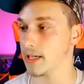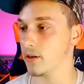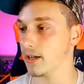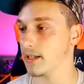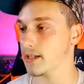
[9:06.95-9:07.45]
You're
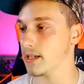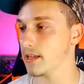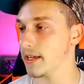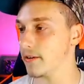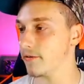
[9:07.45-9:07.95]
here to see
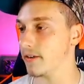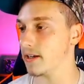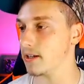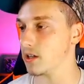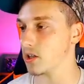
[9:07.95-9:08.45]
the
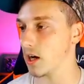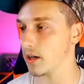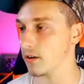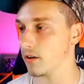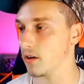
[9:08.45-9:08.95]
vintage kind
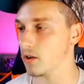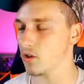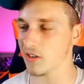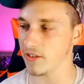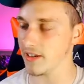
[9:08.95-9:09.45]
of... It's
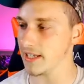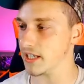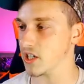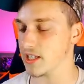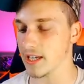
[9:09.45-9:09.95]
not really vintage, is it?